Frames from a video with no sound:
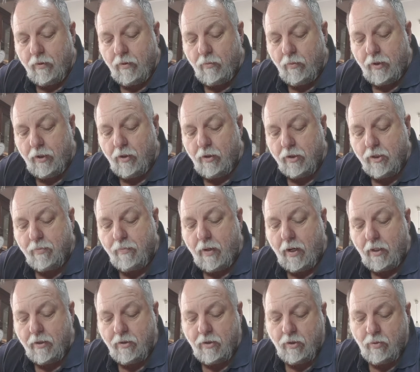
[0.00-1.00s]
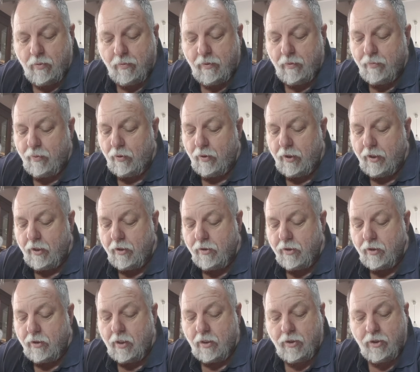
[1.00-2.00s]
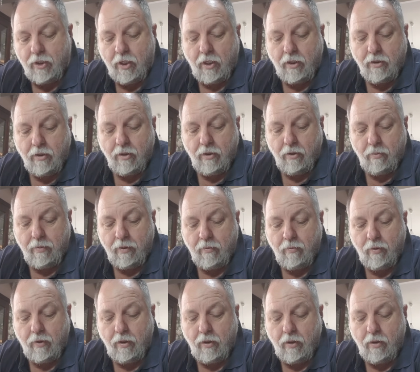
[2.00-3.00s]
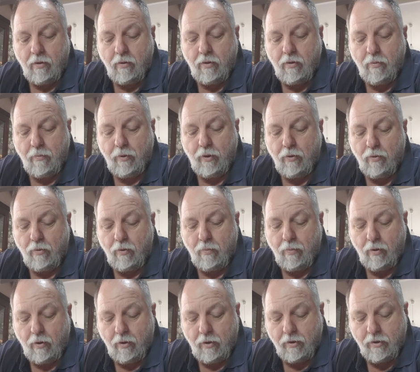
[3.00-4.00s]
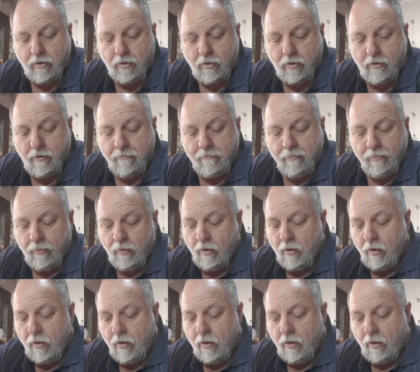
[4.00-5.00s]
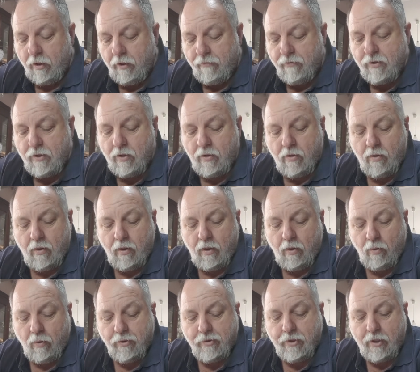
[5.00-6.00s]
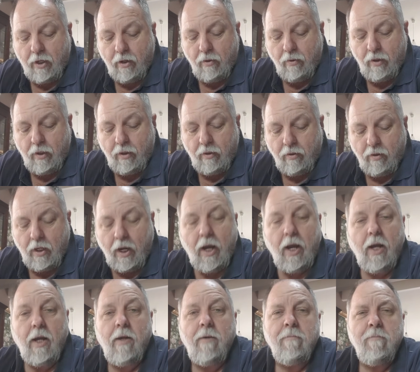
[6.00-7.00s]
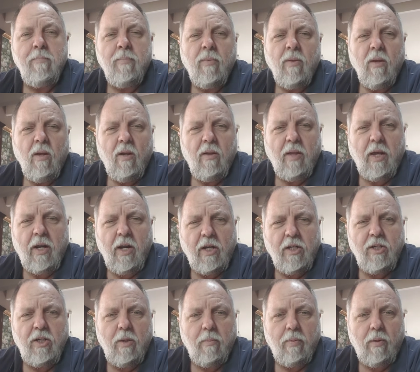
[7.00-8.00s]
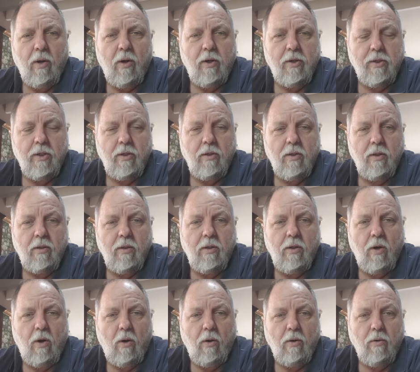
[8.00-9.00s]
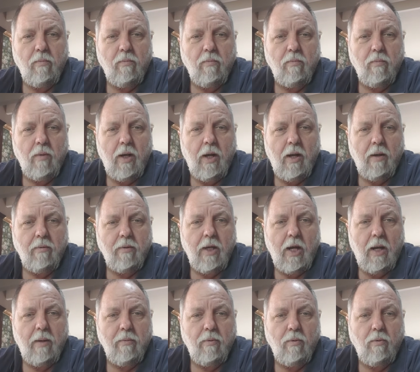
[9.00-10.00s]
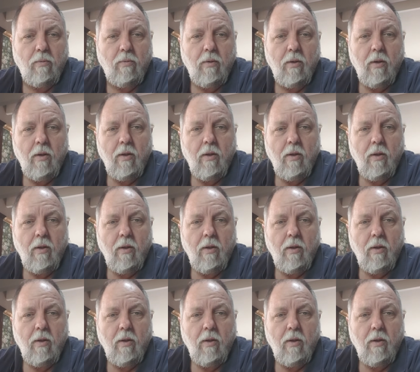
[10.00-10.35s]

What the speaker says: when you got spas and swimming pool heaters. It does change a little bit when they get communal appliances. Lifts also in K, that actually applies into column table